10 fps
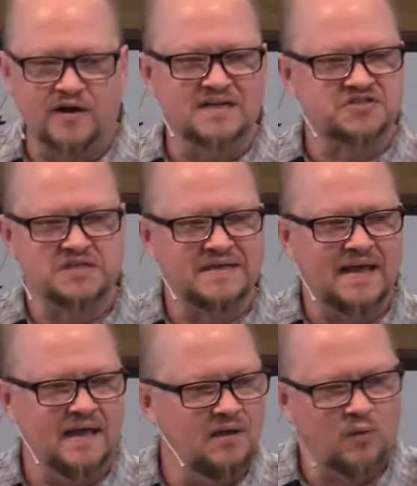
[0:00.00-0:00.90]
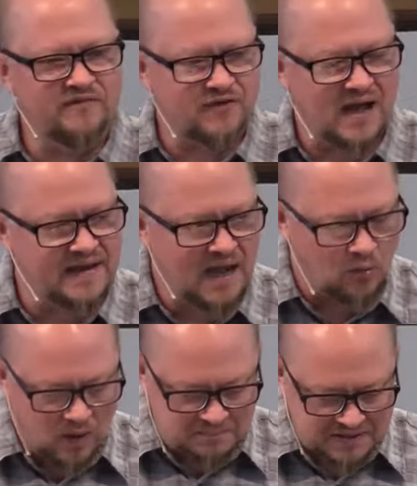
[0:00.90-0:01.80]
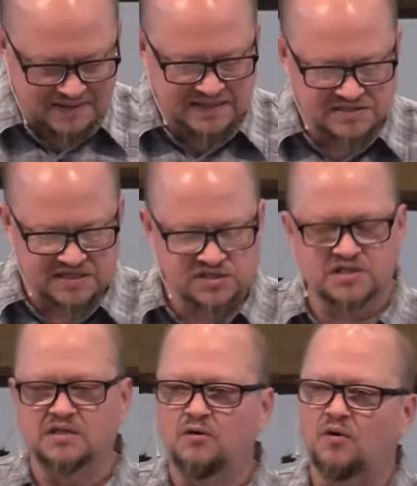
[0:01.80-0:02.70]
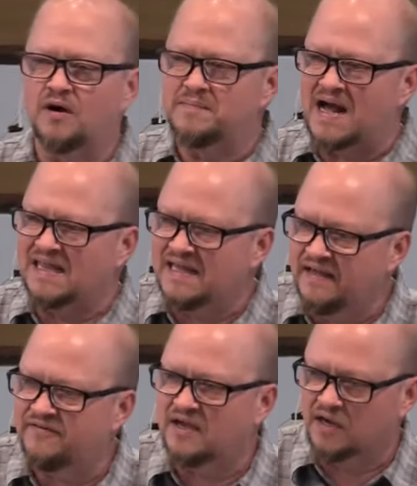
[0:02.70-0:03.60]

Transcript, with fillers: us today. We find out what pleases the Lord by living